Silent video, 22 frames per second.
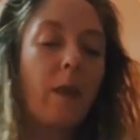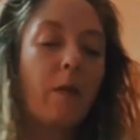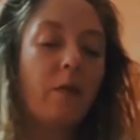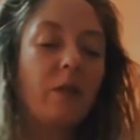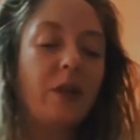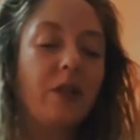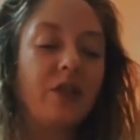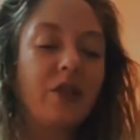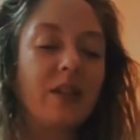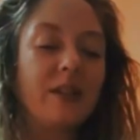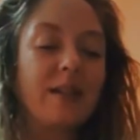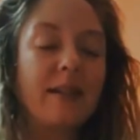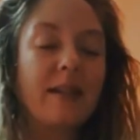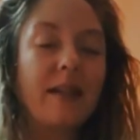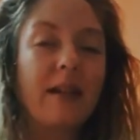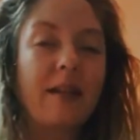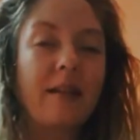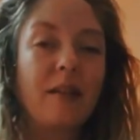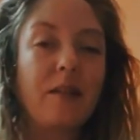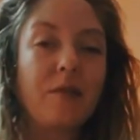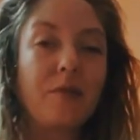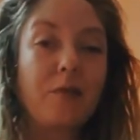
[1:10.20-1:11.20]
we just
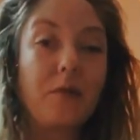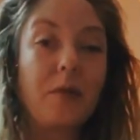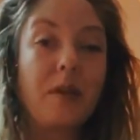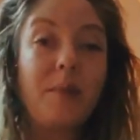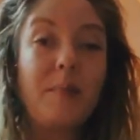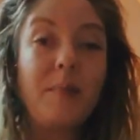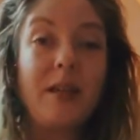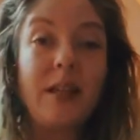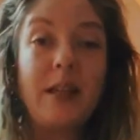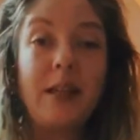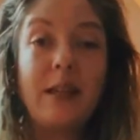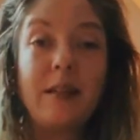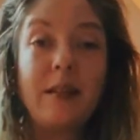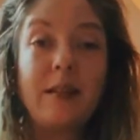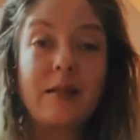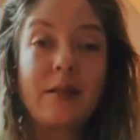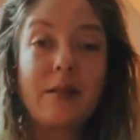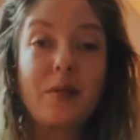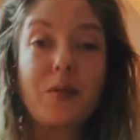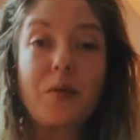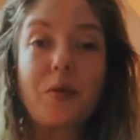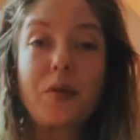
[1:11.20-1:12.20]
kind of repeat
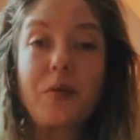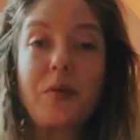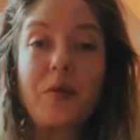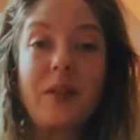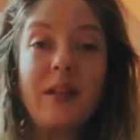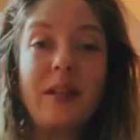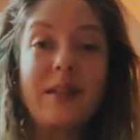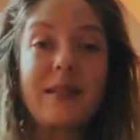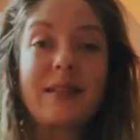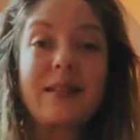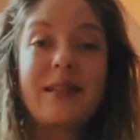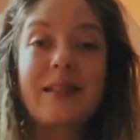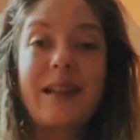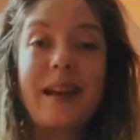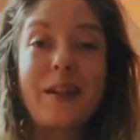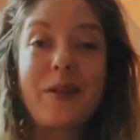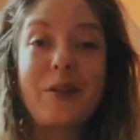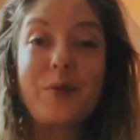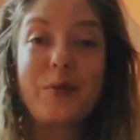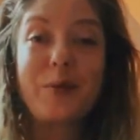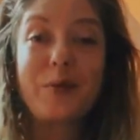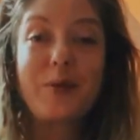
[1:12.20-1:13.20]
through these
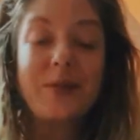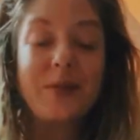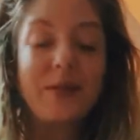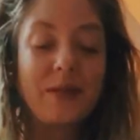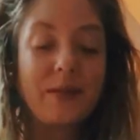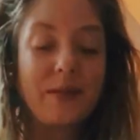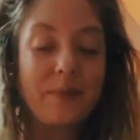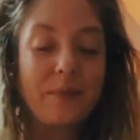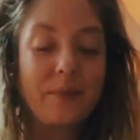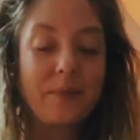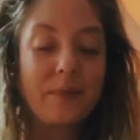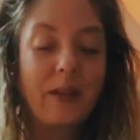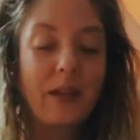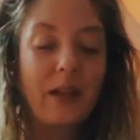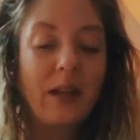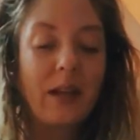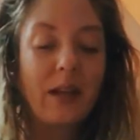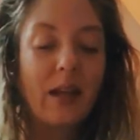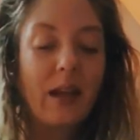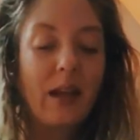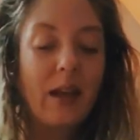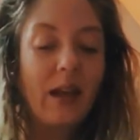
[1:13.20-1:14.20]
cycles,
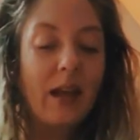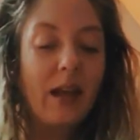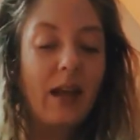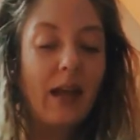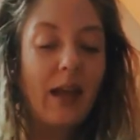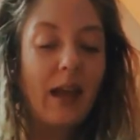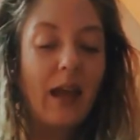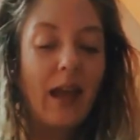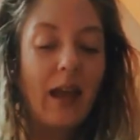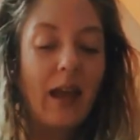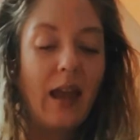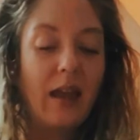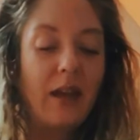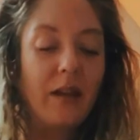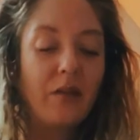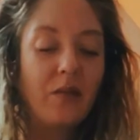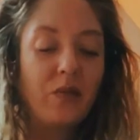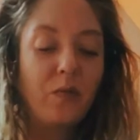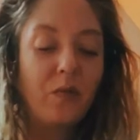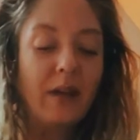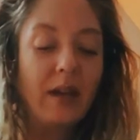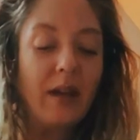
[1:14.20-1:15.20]

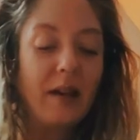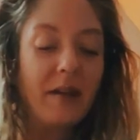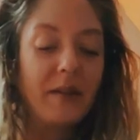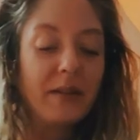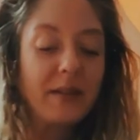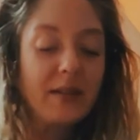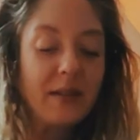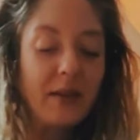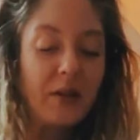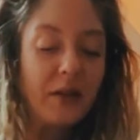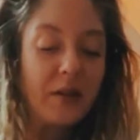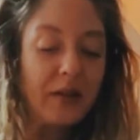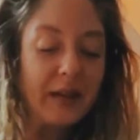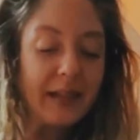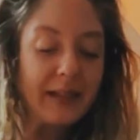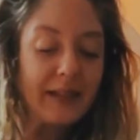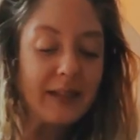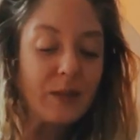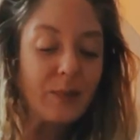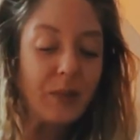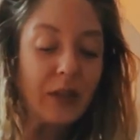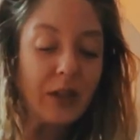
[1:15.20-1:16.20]
and we also
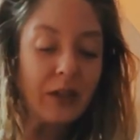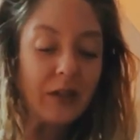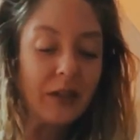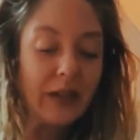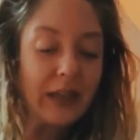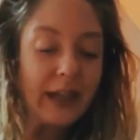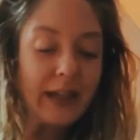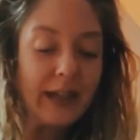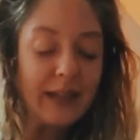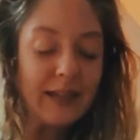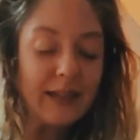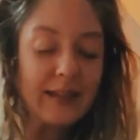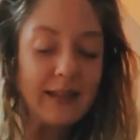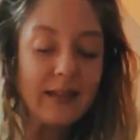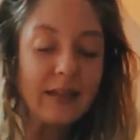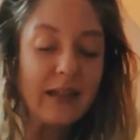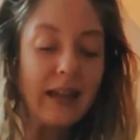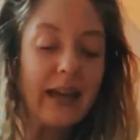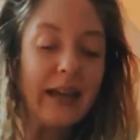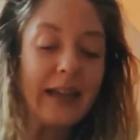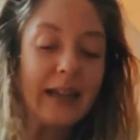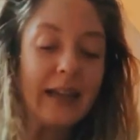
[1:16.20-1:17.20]
experience
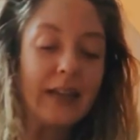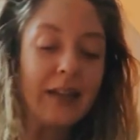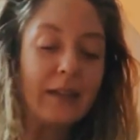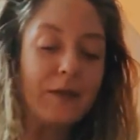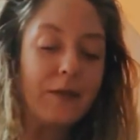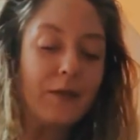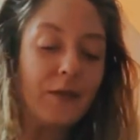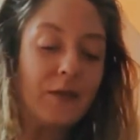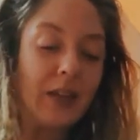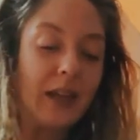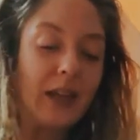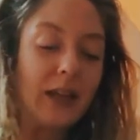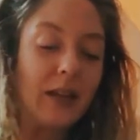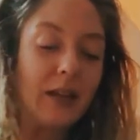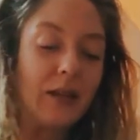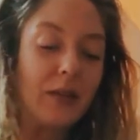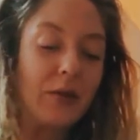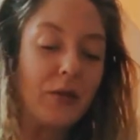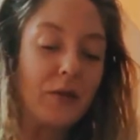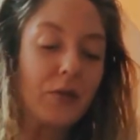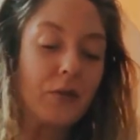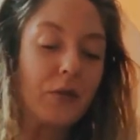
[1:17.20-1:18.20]
life
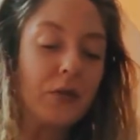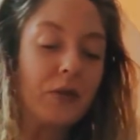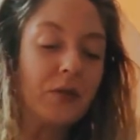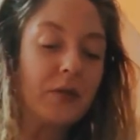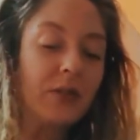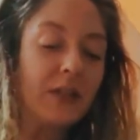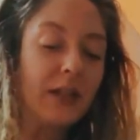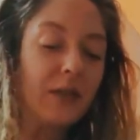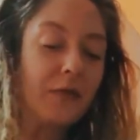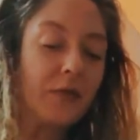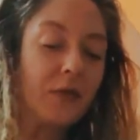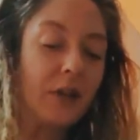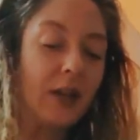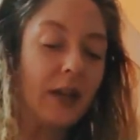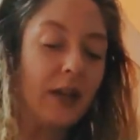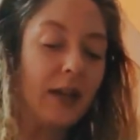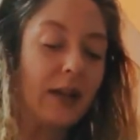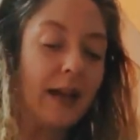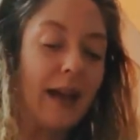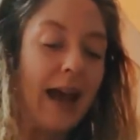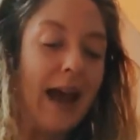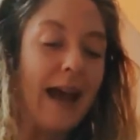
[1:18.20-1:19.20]
through
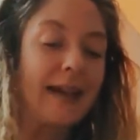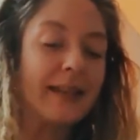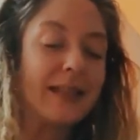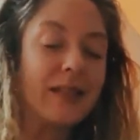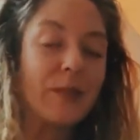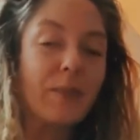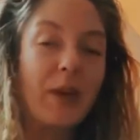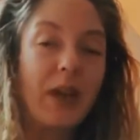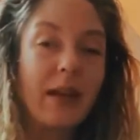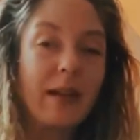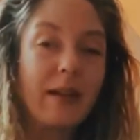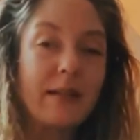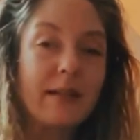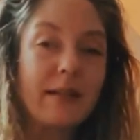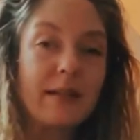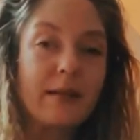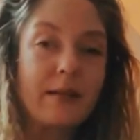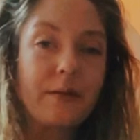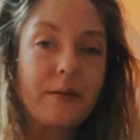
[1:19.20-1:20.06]
different aspects.